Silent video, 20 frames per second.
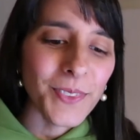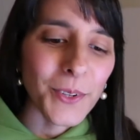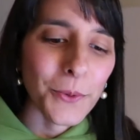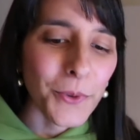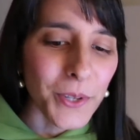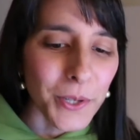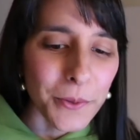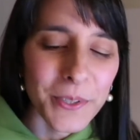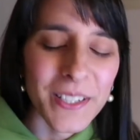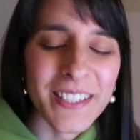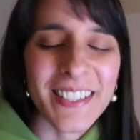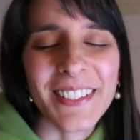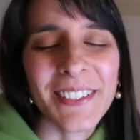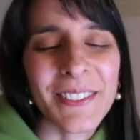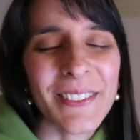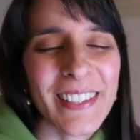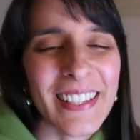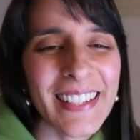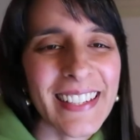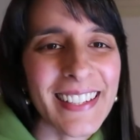what I want to
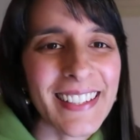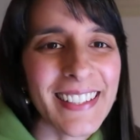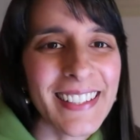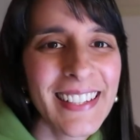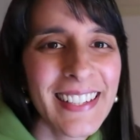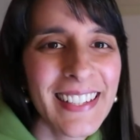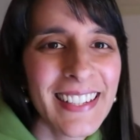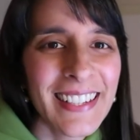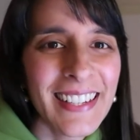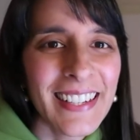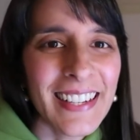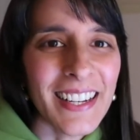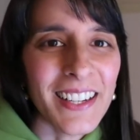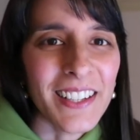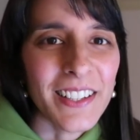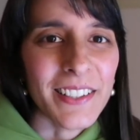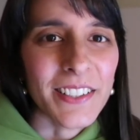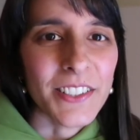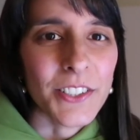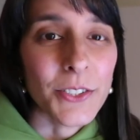sell there
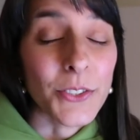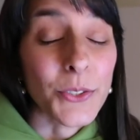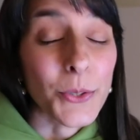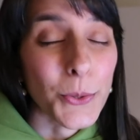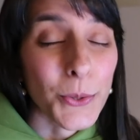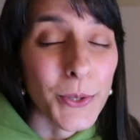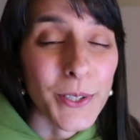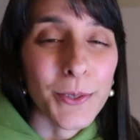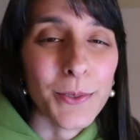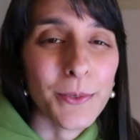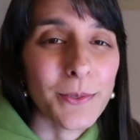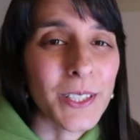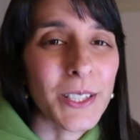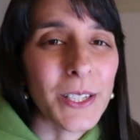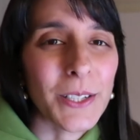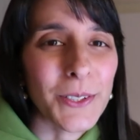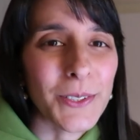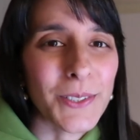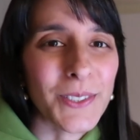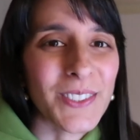are tutorial
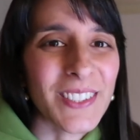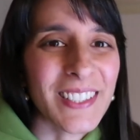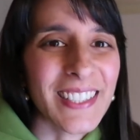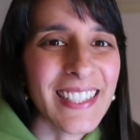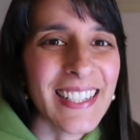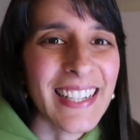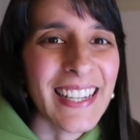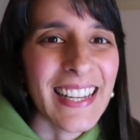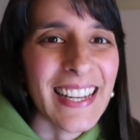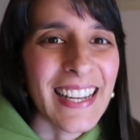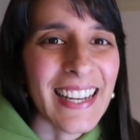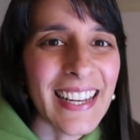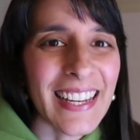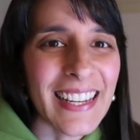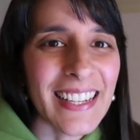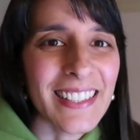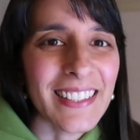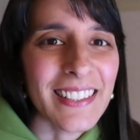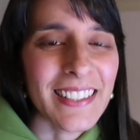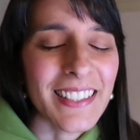videos.
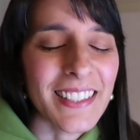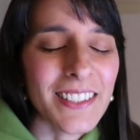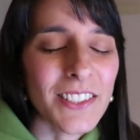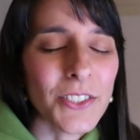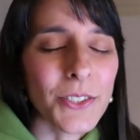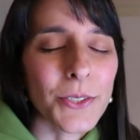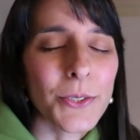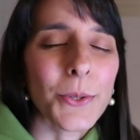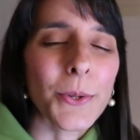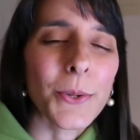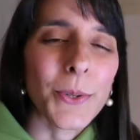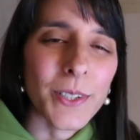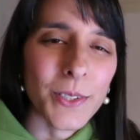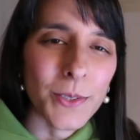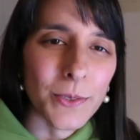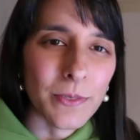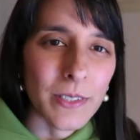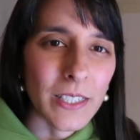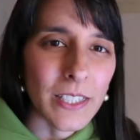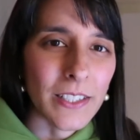And these
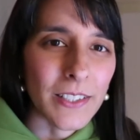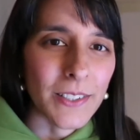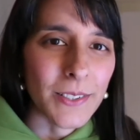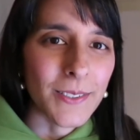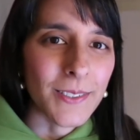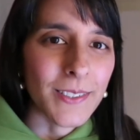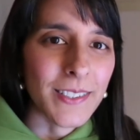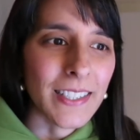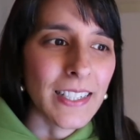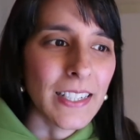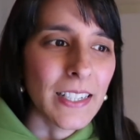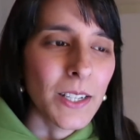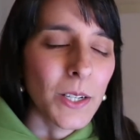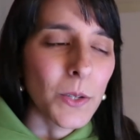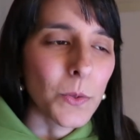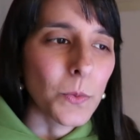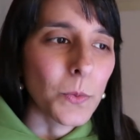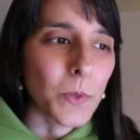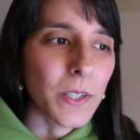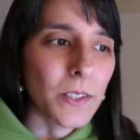tutorial videos
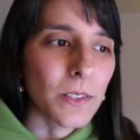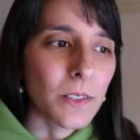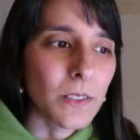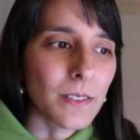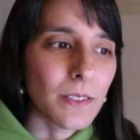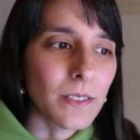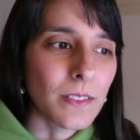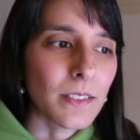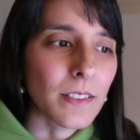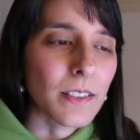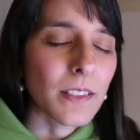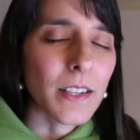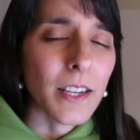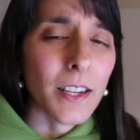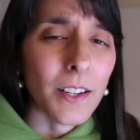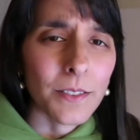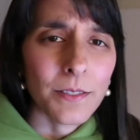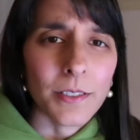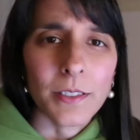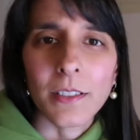will
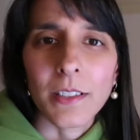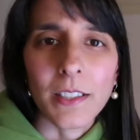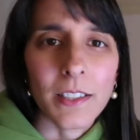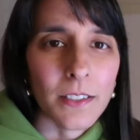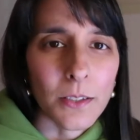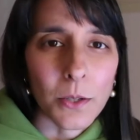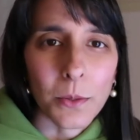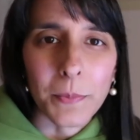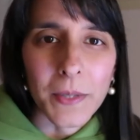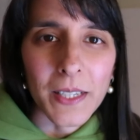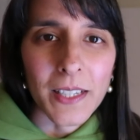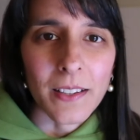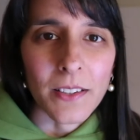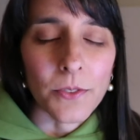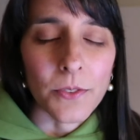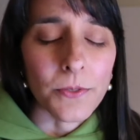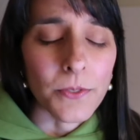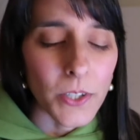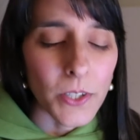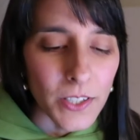cover a topic.
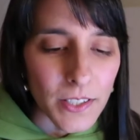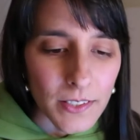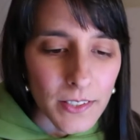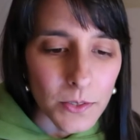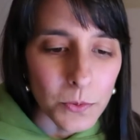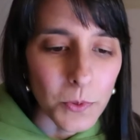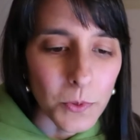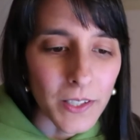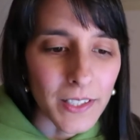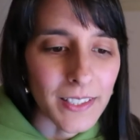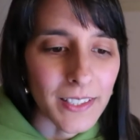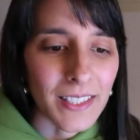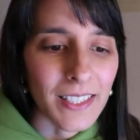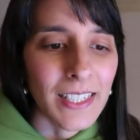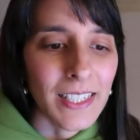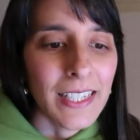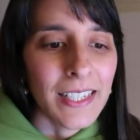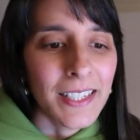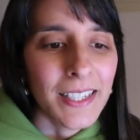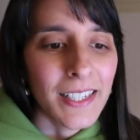The first
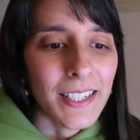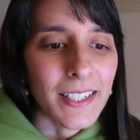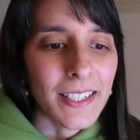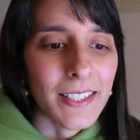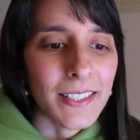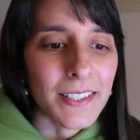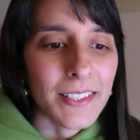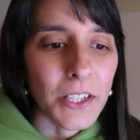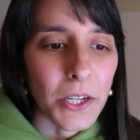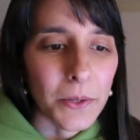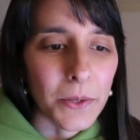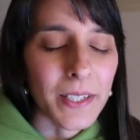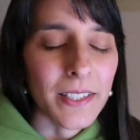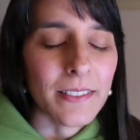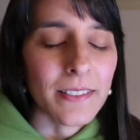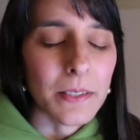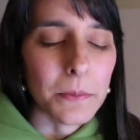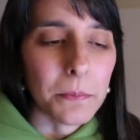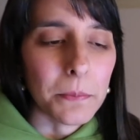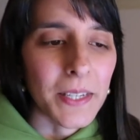one is
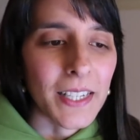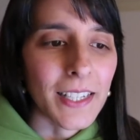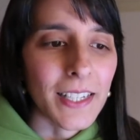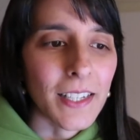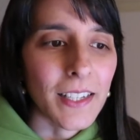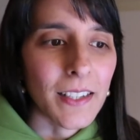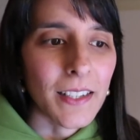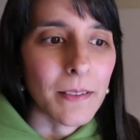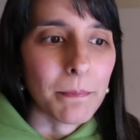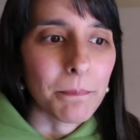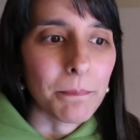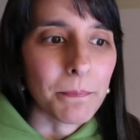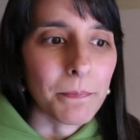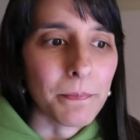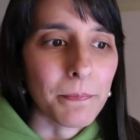going to be